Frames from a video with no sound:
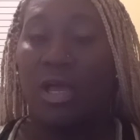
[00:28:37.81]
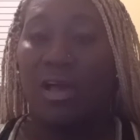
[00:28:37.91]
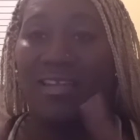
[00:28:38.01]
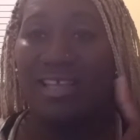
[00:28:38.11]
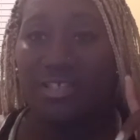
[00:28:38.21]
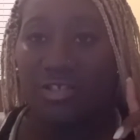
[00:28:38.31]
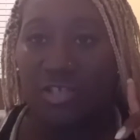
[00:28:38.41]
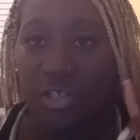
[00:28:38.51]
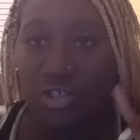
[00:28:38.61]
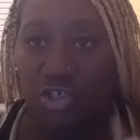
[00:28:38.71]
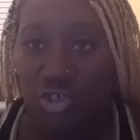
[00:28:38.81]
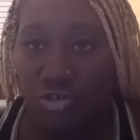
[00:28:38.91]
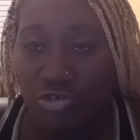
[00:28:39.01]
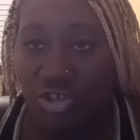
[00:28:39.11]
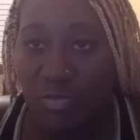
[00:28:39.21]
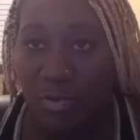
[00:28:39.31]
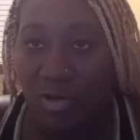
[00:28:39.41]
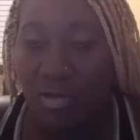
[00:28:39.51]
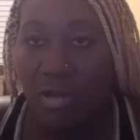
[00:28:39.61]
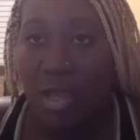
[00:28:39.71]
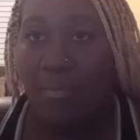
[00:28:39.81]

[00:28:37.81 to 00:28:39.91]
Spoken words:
unless it's in a children's book,